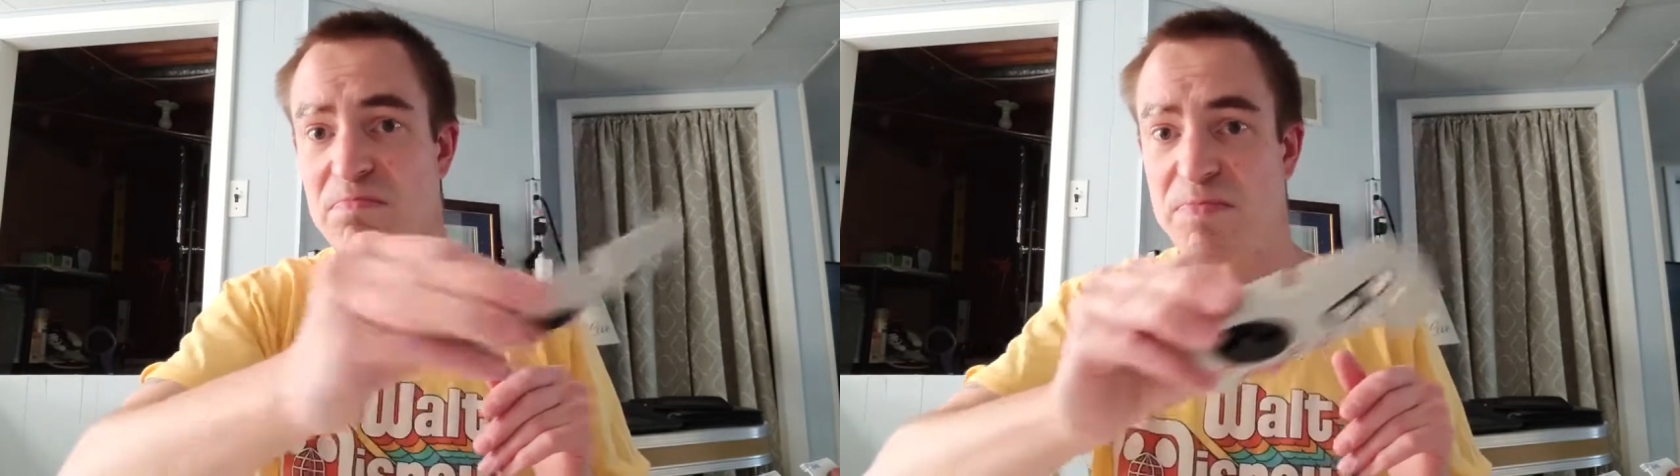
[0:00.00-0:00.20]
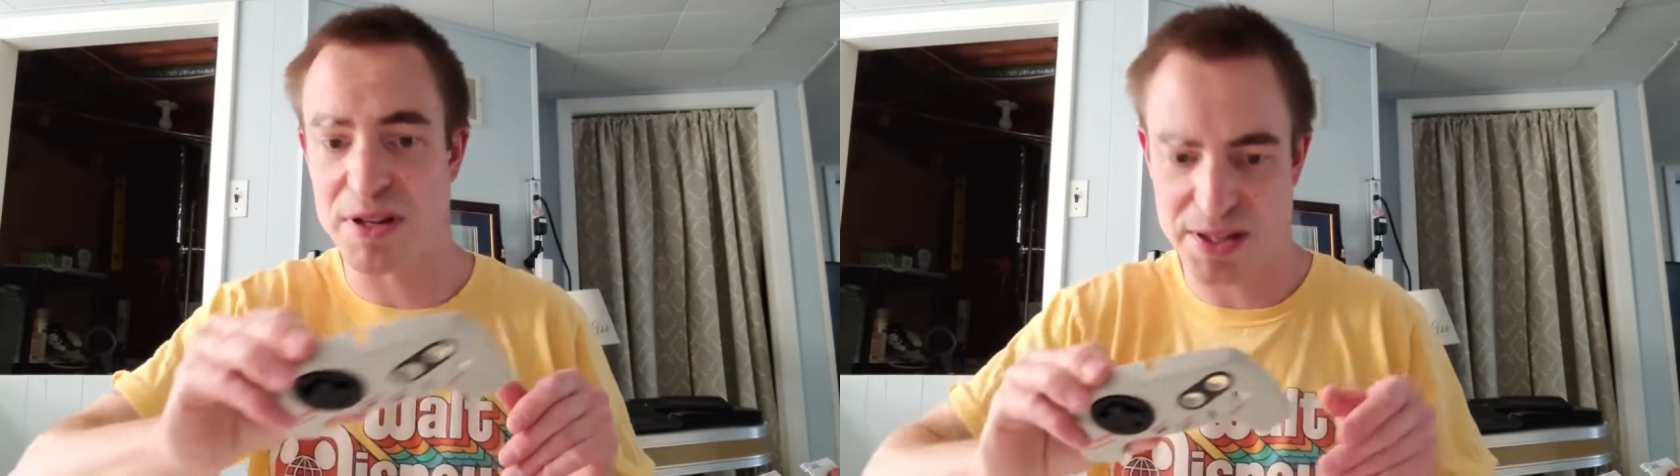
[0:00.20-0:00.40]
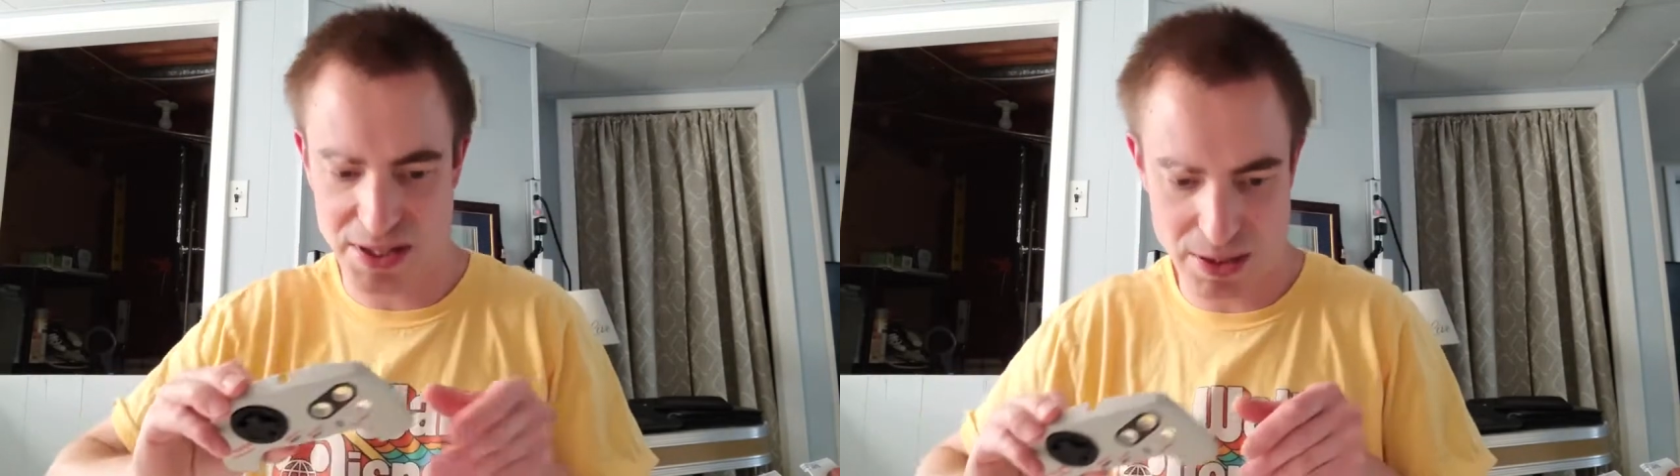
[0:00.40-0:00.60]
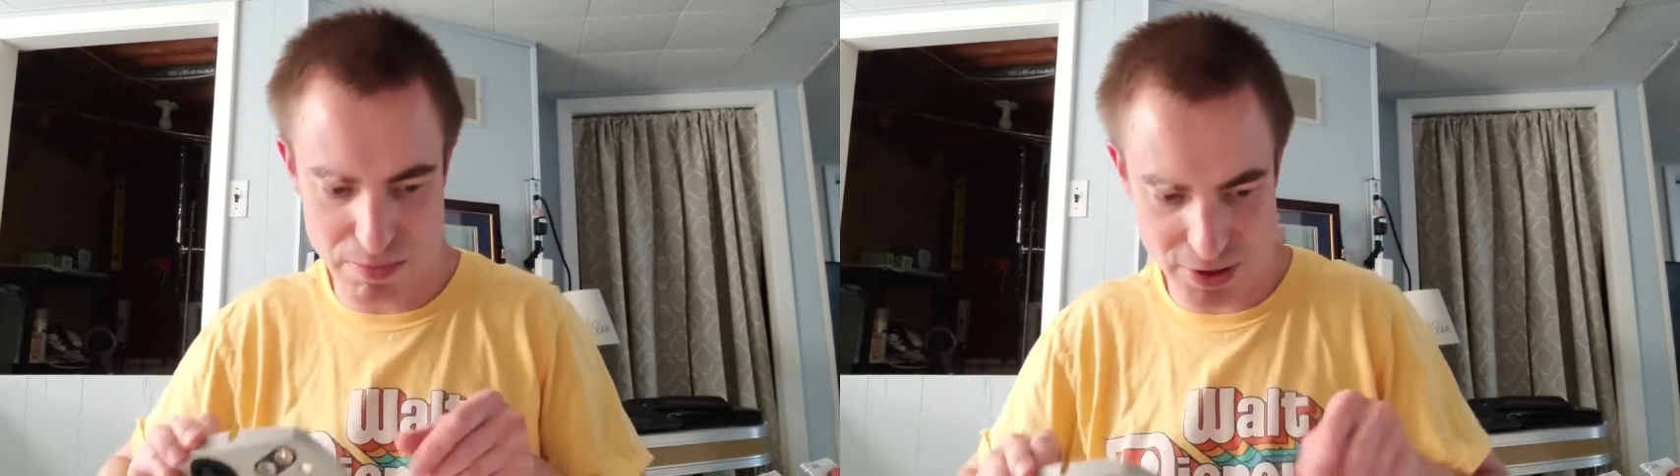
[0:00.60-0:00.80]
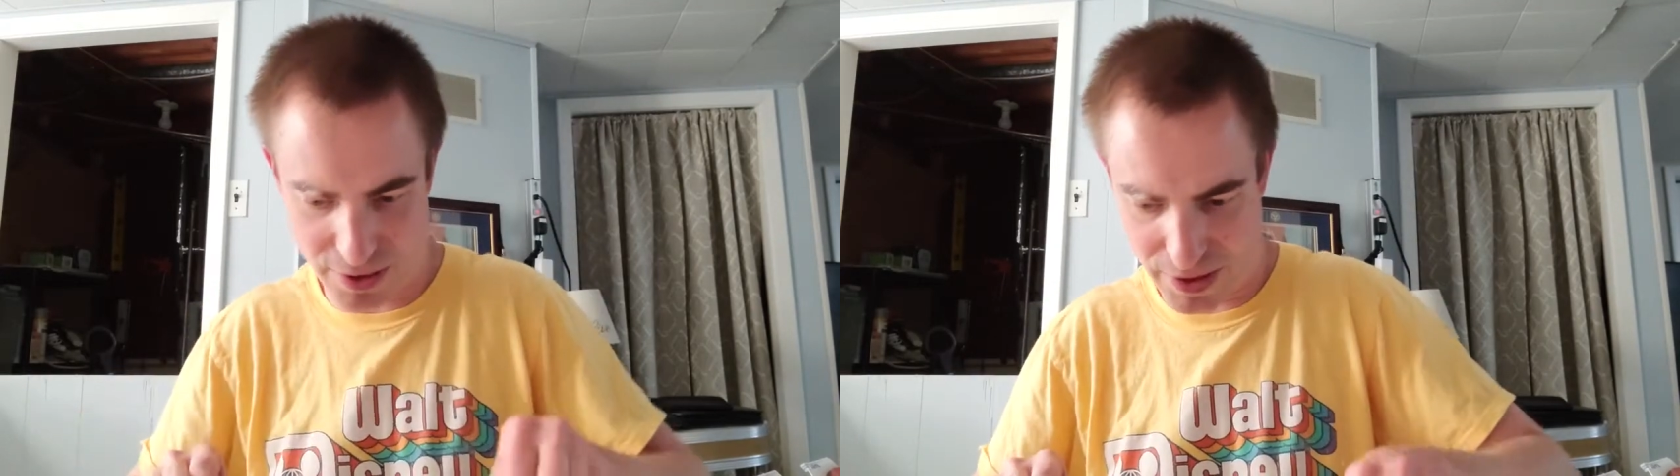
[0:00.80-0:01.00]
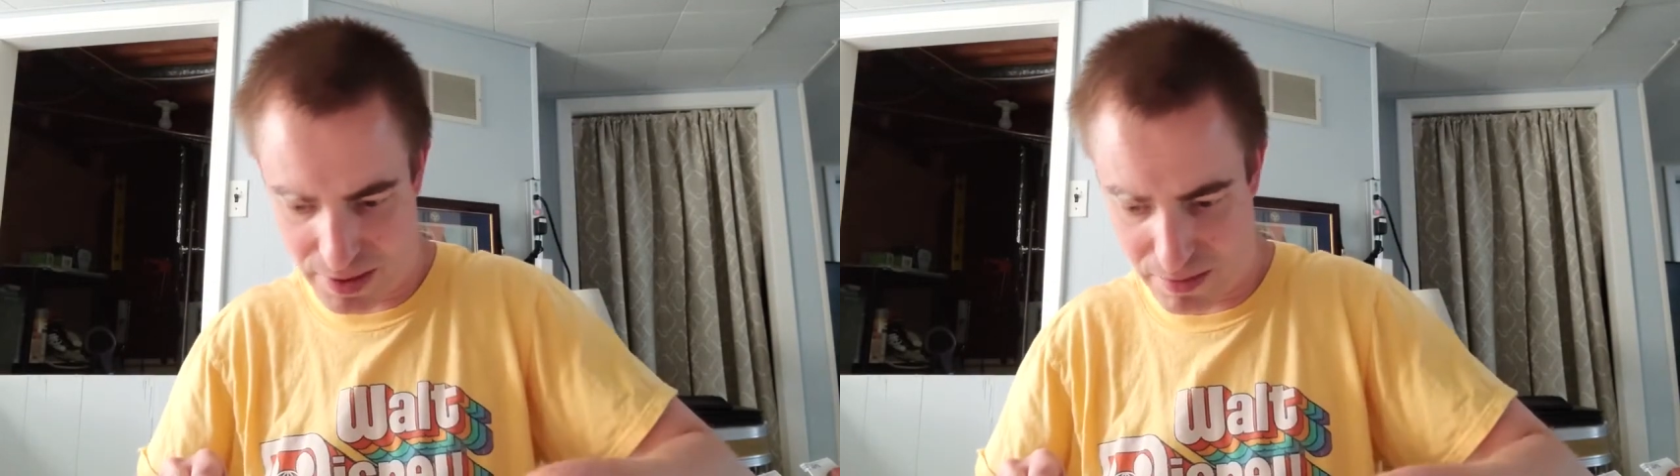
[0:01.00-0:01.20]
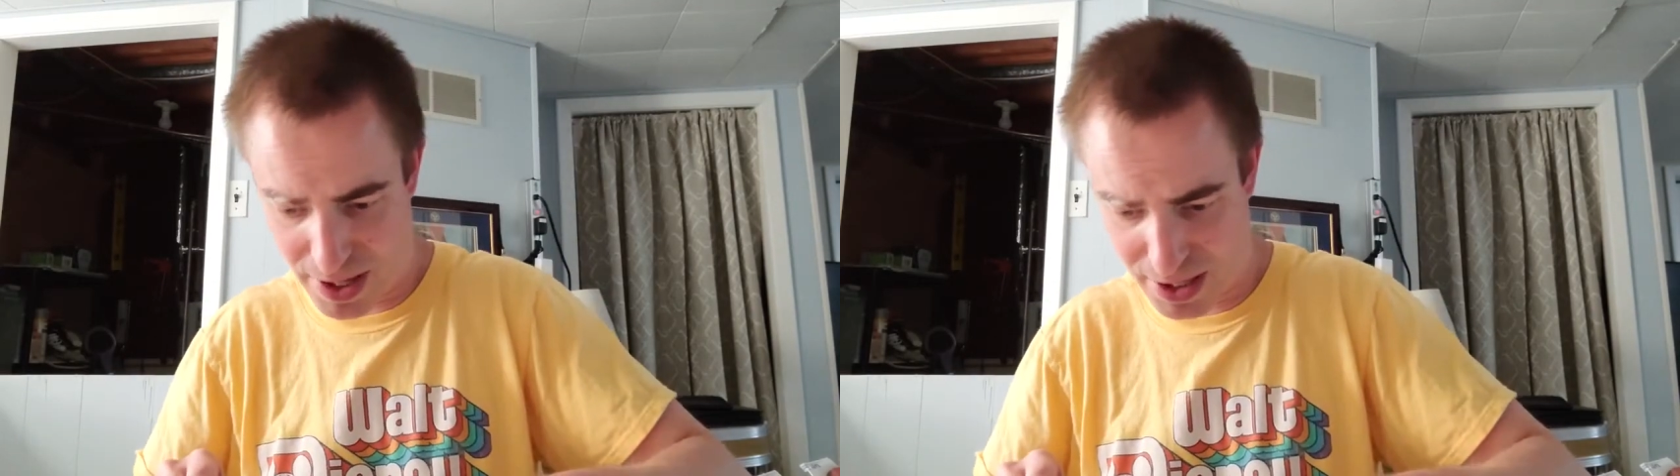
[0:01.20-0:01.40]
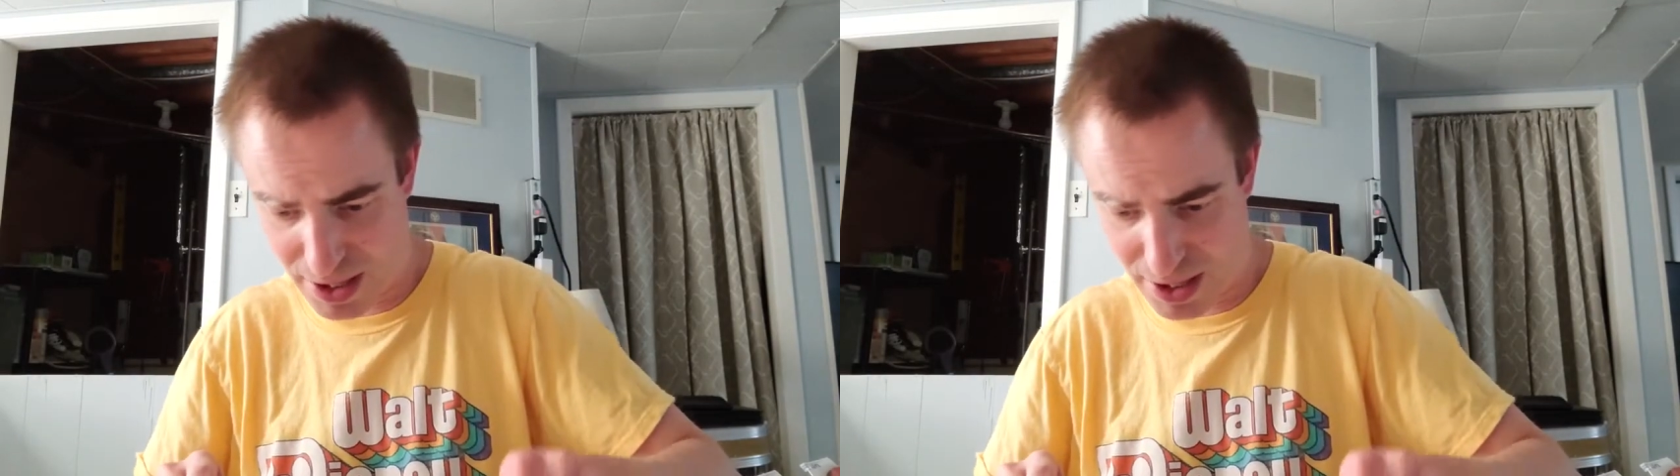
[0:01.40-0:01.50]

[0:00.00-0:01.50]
basically put everything back